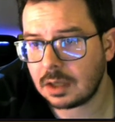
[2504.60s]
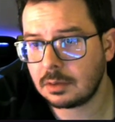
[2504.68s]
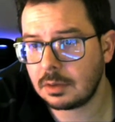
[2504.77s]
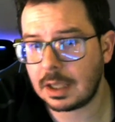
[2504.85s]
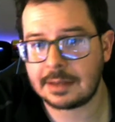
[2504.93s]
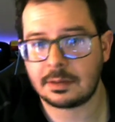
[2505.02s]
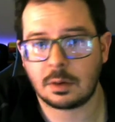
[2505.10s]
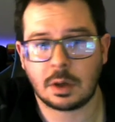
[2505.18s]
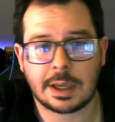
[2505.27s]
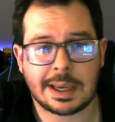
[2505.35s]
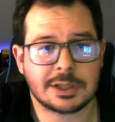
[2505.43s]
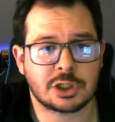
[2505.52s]

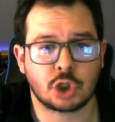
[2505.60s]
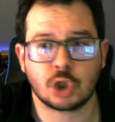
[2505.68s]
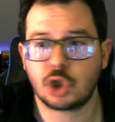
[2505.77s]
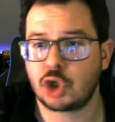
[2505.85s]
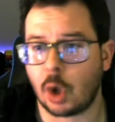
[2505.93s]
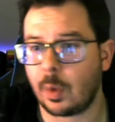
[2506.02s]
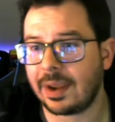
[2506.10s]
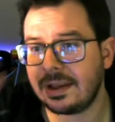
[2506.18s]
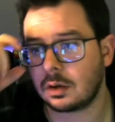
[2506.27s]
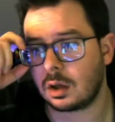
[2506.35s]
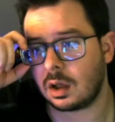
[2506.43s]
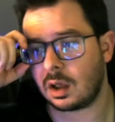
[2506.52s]
is a good showing
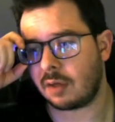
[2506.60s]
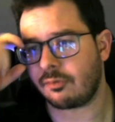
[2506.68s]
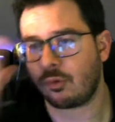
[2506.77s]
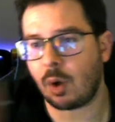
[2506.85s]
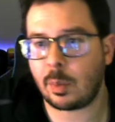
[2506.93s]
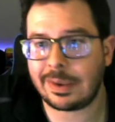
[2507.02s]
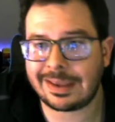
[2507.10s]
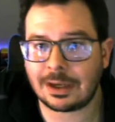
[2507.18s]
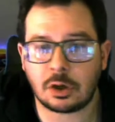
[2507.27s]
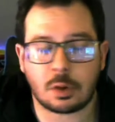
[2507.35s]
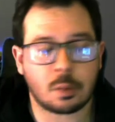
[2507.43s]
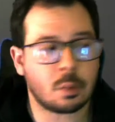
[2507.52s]
of what we can
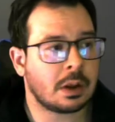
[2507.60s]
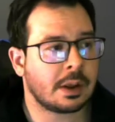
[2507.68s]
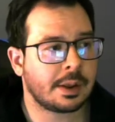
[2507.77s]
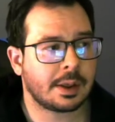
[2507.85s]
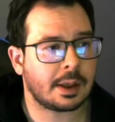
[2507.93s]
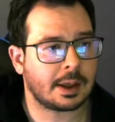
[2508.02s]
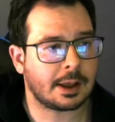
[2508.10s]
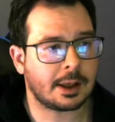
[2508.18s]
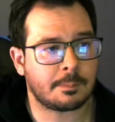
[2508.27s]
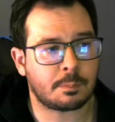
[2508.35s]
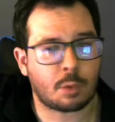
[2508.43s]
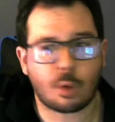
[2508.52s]
do.
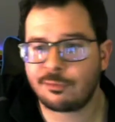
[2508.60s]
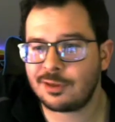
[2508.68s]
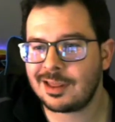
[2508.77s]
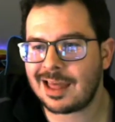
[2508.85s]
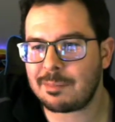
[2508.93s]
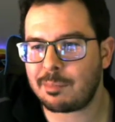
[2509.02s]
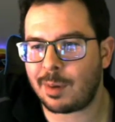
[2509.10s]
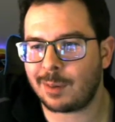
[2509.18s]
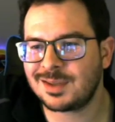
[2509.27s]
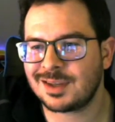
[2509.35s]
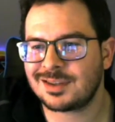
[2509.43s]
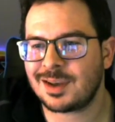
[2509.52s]
Hopefully that bumps
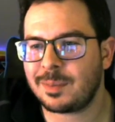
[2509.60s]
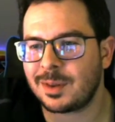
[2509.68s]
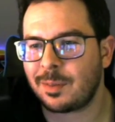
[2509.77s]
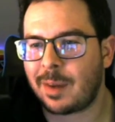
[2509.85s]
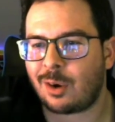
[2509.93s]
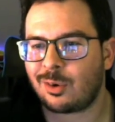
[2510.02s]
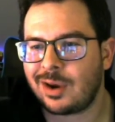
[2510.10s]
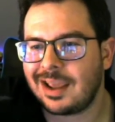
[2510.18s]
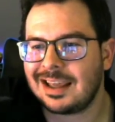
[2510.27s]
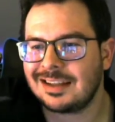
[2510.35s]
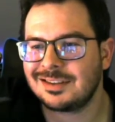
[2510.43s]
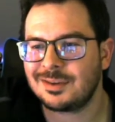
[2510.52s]
us up in the power
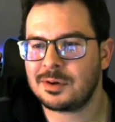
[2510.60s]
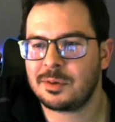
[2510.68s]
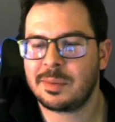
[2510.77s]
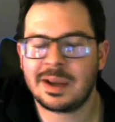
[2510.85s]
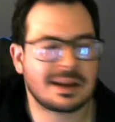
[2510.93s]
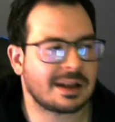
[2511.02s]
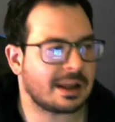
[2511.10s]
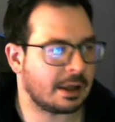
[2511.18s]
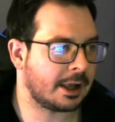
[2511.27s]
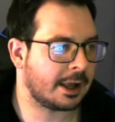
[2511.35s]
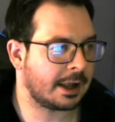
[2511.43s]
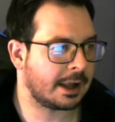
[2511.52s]
rankings a little bit,
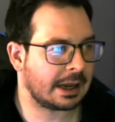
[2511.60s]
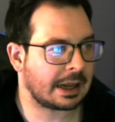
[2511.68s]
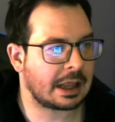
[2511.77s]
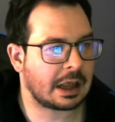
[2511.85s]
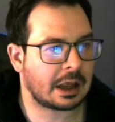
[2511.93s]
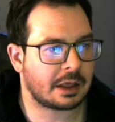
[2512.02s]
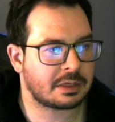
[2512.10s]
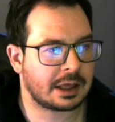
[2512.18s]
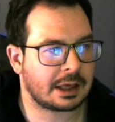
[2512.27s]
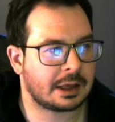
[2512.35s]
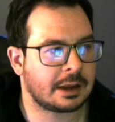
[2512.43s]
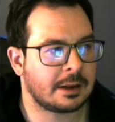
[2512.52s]
and I think
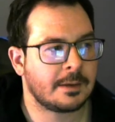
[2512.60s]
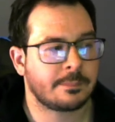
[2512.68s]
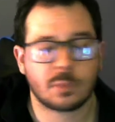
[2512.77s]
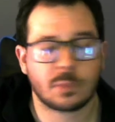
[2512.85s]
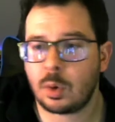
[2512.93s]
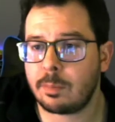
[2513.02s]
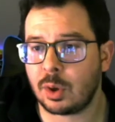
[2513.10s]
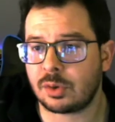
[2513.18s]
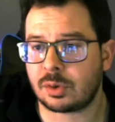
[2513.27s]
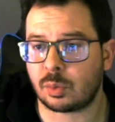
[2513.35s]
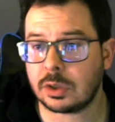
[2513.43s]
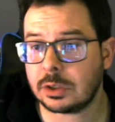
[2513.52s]
we built a
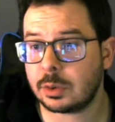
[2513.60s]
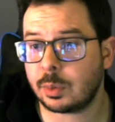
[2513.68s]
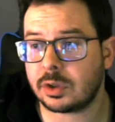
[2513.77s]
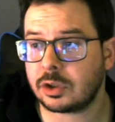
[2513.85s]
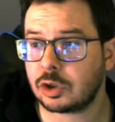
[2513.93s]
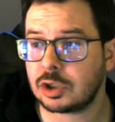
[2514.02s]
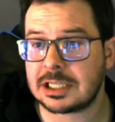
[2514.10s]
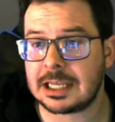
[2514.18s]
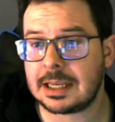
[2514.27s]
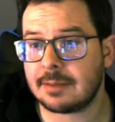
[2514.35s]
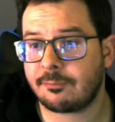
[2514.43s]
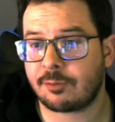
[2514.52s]
really, really good
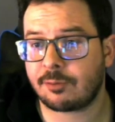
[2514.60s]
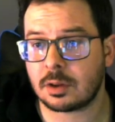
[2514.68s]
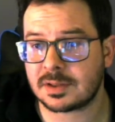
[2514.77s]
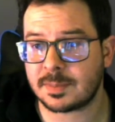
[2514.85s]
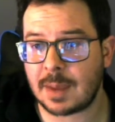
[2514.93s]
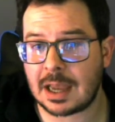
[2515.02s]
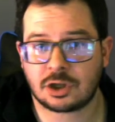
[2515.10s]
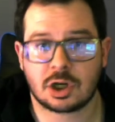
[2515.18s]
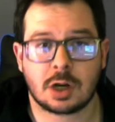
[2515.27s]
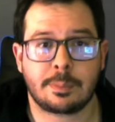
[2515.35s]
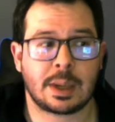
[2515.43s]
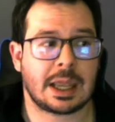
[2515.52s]
team for this matchup,
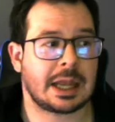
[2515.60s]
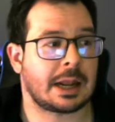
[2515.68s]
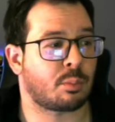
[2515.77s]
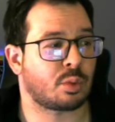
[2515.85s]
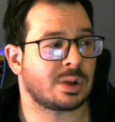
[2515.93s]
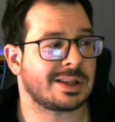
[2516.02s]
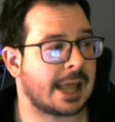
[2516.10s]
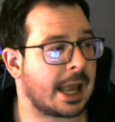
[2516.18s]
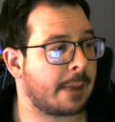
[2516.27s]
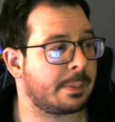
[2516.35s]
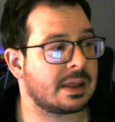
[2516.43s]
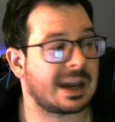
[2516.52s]
and I'm really
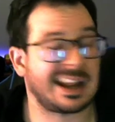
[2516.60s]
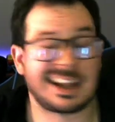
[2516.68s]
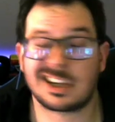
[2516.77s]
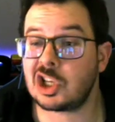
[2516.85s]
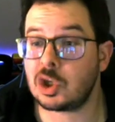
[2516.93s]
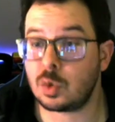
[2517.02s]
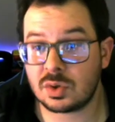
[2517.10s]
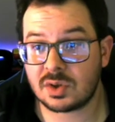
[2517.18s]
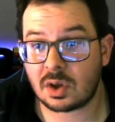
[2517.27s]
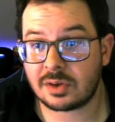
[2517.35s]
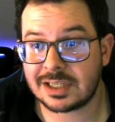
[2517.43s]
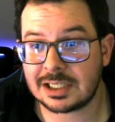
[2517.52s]
happy that I got to use all
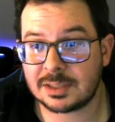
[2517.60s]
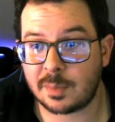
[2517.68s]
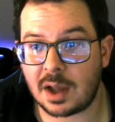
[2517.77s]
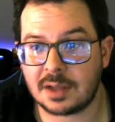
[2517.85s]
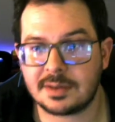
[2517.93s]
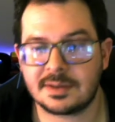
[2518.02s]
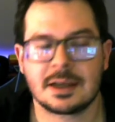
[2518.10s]
6 Mons.